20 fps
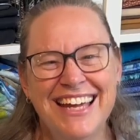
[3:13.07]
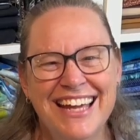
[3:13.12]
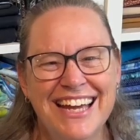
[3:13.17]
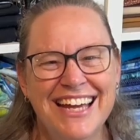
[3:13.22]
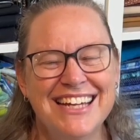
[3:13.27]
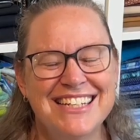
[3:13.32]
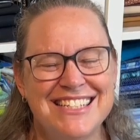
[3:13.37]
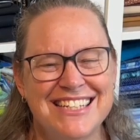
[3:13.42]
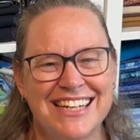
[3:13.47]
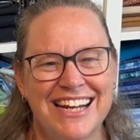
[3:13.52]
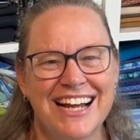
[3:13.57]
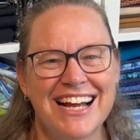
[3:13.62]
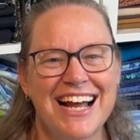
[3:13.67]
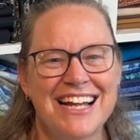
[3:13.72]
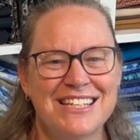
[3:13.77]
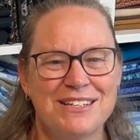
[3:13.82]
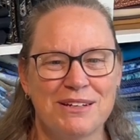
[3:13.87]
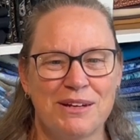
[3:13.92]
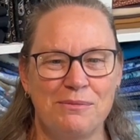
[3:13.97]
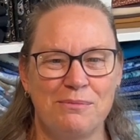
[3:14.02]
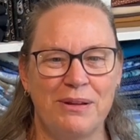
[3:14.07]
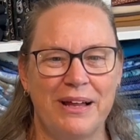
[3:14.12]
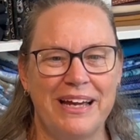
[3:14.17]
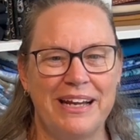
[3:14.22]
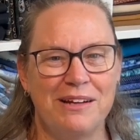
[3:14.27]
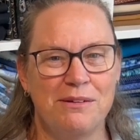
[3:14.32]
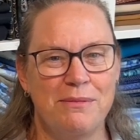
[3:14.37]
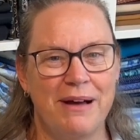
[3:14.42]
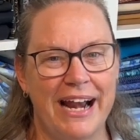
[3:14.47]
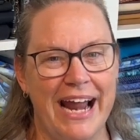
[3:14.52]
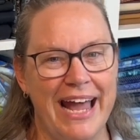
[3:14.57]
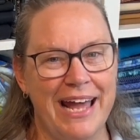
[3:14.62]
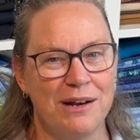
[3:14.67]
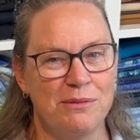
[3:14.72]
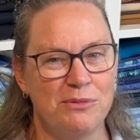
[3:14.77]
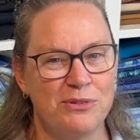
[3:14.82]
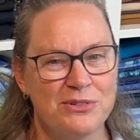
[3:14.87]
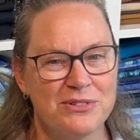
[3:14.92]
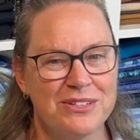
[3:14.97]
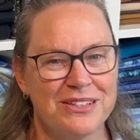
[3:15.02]
It did. I got to complaining about
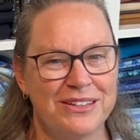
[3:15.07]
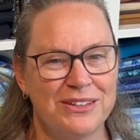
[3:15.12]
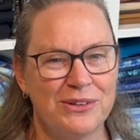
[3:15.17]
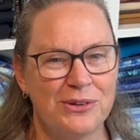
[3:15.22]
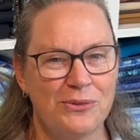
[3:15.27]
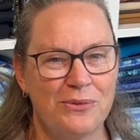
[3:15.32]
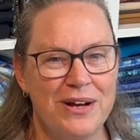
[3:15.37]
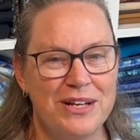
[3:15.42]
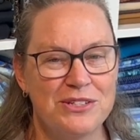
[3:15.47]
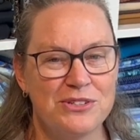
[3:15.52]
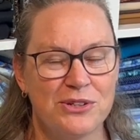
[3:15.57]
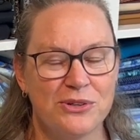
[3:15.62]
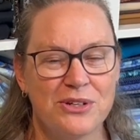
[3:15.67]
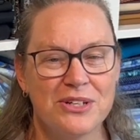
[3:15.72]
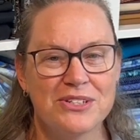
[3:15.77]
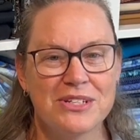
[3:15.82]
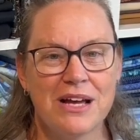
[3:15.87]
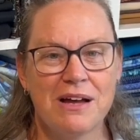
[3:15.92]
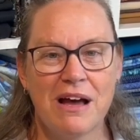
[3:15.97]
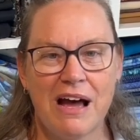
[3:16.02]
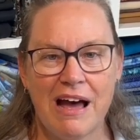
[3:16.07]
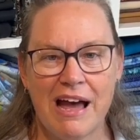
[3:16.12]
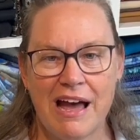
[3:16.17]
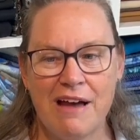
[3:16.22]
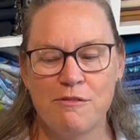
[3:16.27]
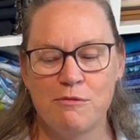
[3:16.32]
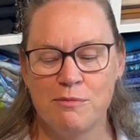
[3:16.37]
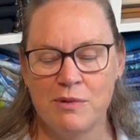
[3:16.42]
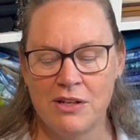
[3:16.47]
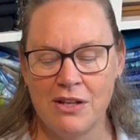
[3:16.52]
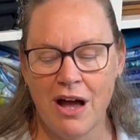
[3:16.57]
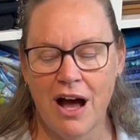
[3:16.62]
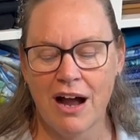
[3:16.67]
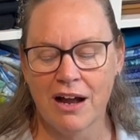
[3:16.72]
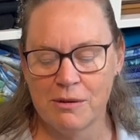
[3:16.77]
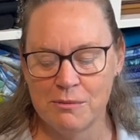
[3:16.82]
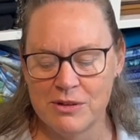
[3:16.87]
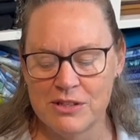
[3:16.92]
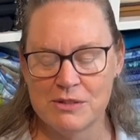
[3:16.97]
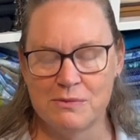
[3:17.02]
animals a little ways through because I have
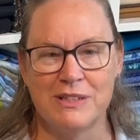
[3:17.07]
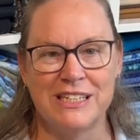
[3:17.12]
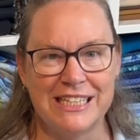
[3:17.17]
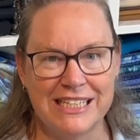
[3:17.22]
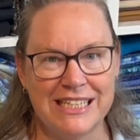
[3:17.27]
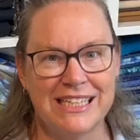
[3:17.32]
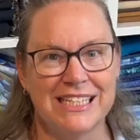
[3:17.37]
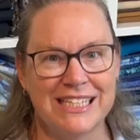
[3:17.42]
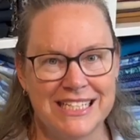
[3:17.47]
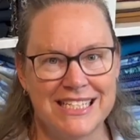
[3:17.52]
monogamously